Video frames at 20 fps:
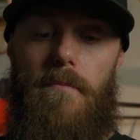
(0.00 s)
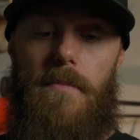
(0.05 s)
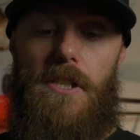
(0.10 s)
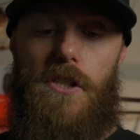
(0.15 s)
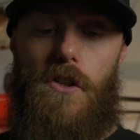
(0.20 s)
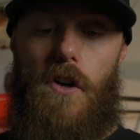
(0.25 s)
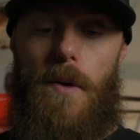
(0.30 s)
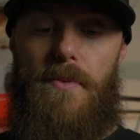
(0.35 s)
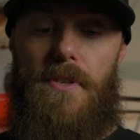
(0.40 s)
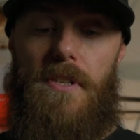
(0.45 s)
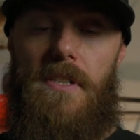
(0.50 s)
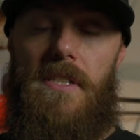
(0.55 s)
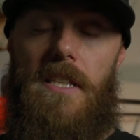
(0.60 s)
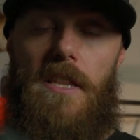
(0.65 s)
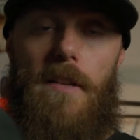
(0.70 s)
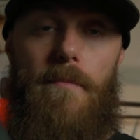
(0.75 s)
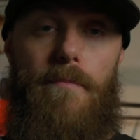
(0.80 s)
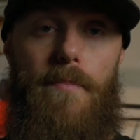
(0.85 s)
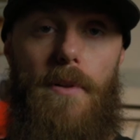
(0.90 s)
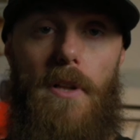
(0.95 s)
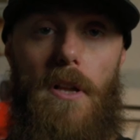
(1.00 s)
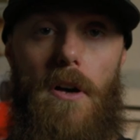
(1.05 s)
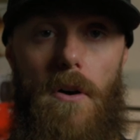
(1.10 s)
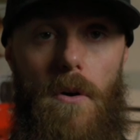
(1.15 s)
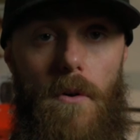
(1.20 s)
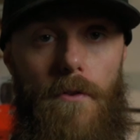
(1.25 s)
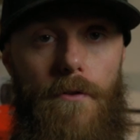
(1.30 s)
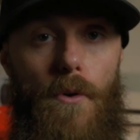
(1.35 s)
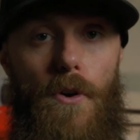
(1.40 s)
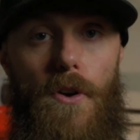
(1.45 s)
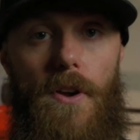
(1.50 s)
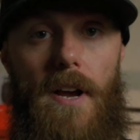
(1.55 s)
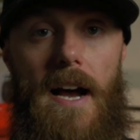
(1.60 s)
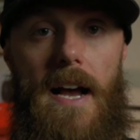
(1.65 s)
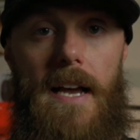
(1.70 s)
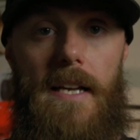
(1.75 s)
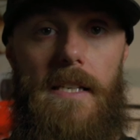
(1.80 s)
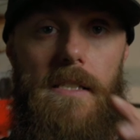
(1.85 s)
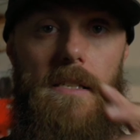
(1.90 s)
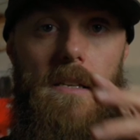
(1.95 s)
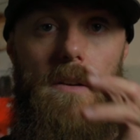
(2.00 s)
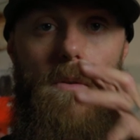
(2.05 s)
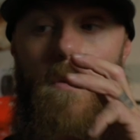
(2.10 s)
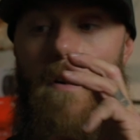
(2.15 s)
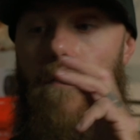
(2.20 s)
descriptions below for you guys